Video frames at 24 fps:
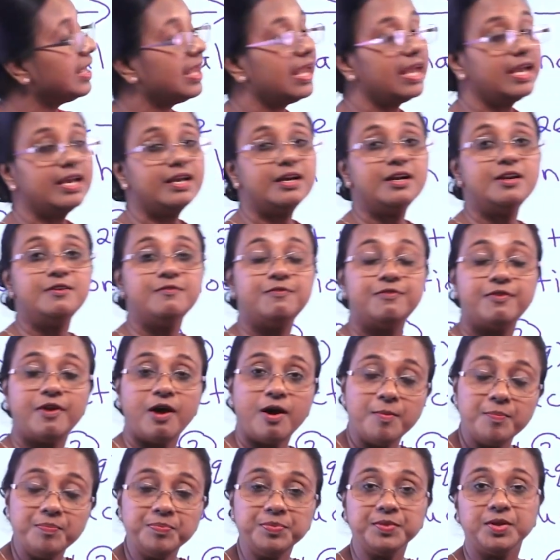taken
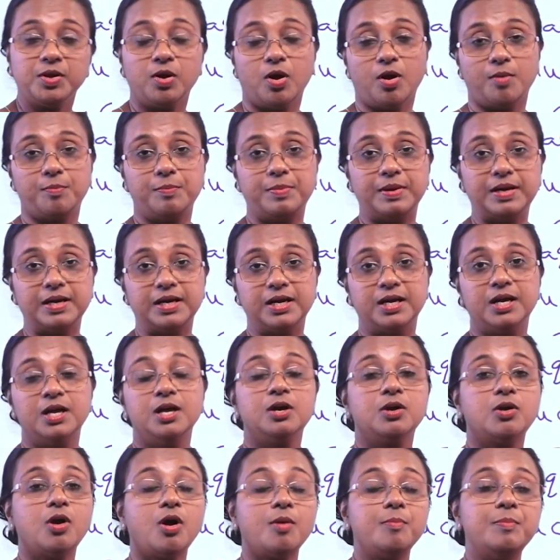from copper,
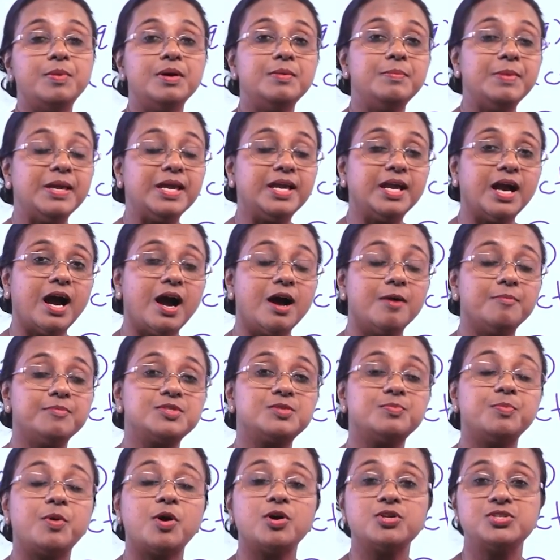copper becomes
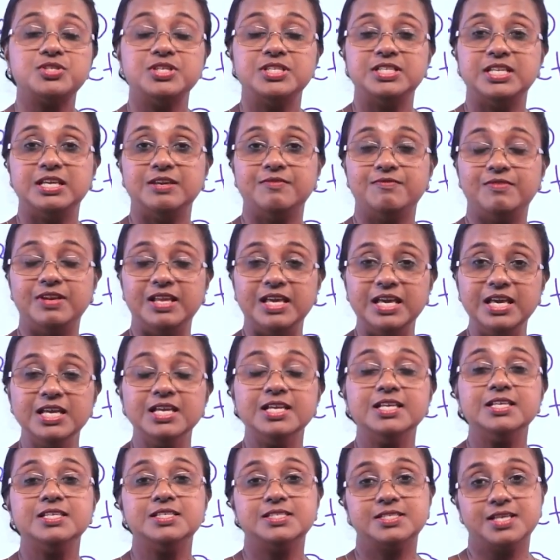positively
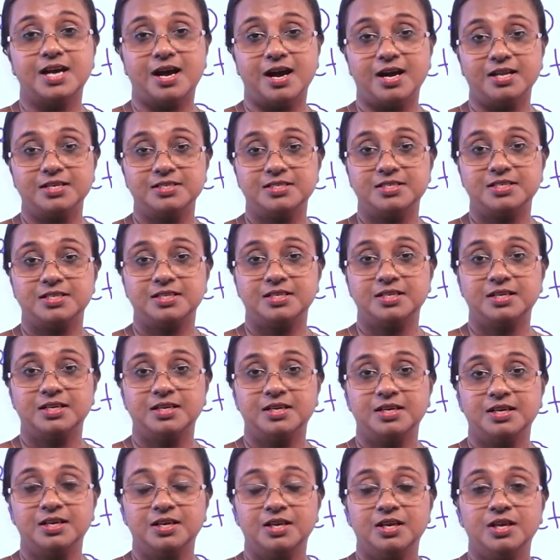charged.
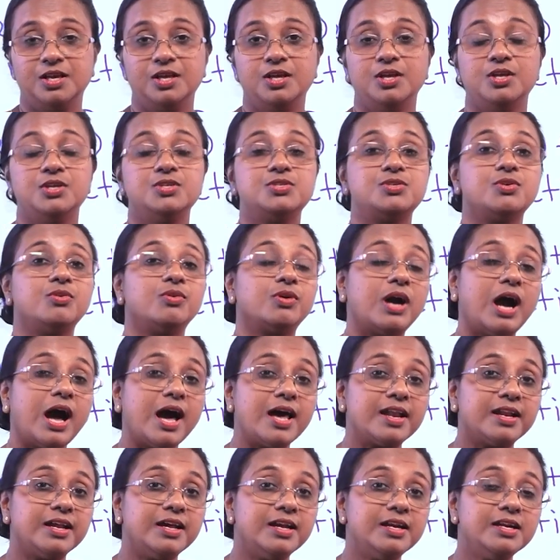So
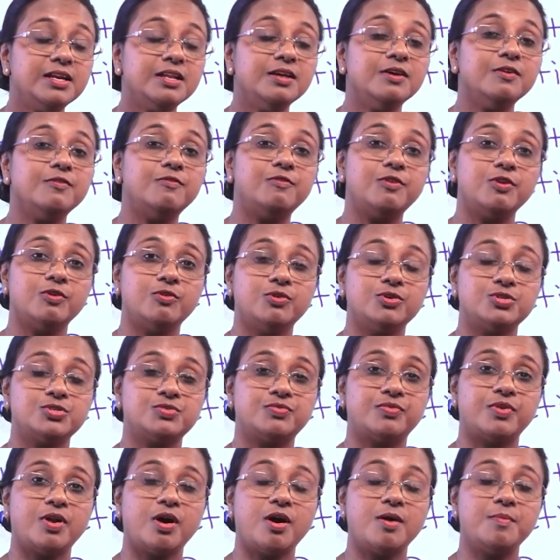current flows
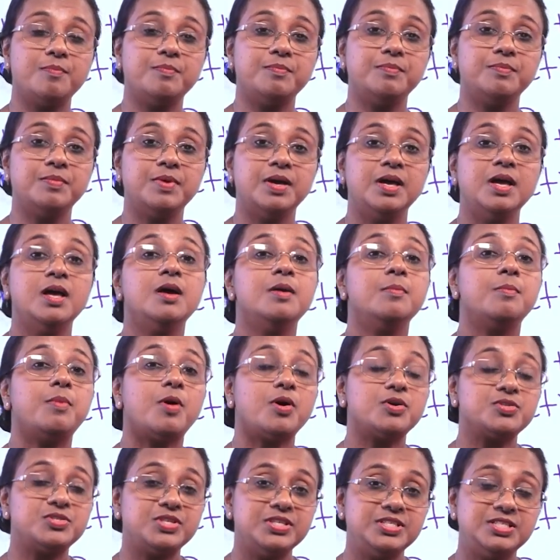from
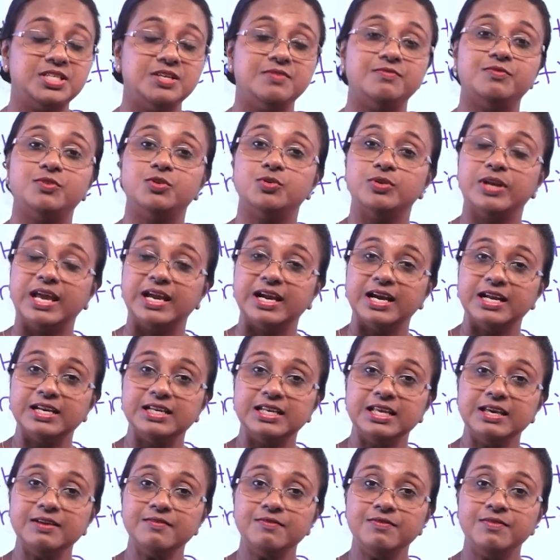positive to
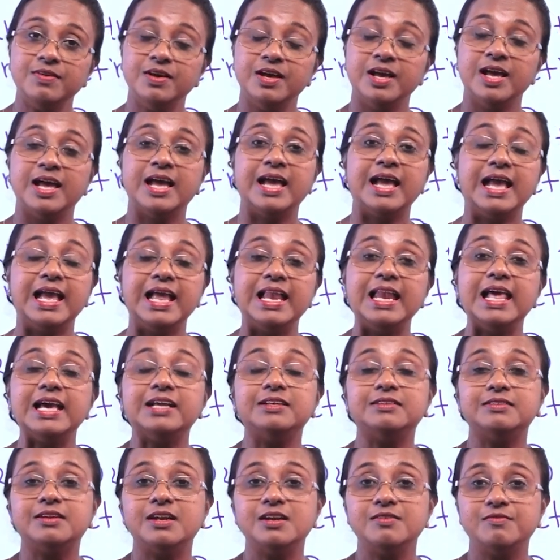negative,
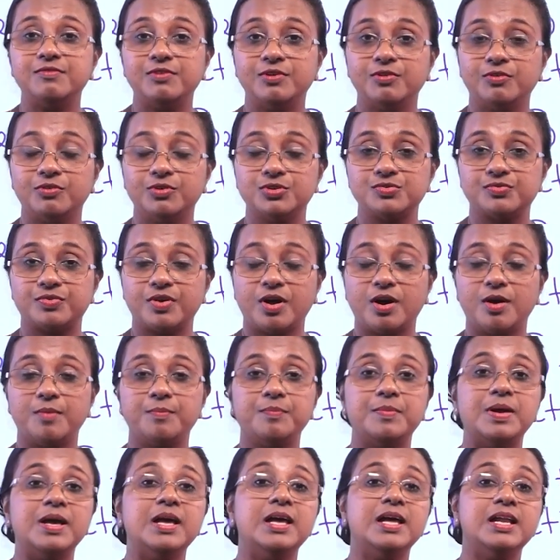electron flows
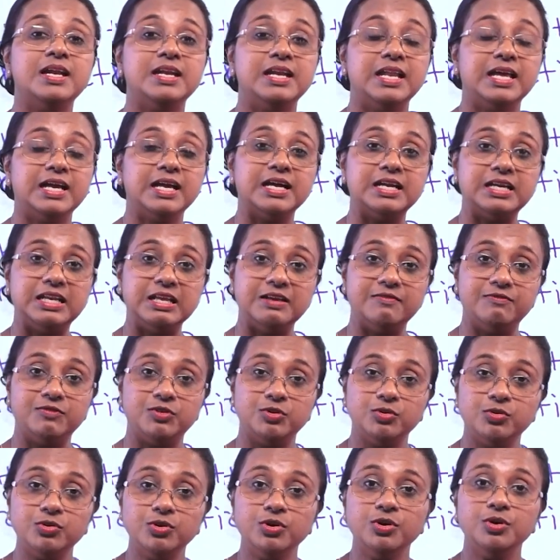from negative
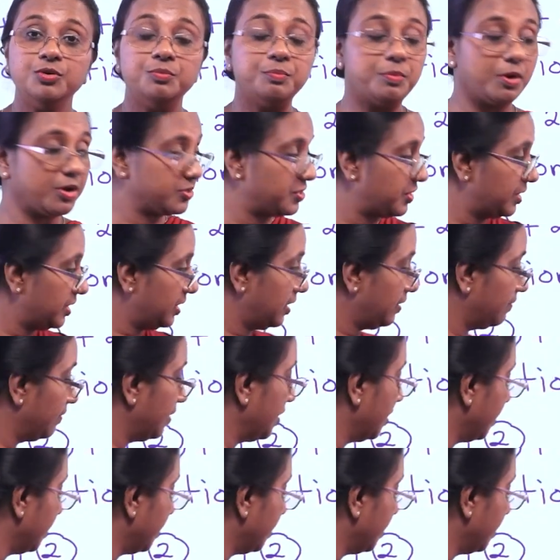to positive.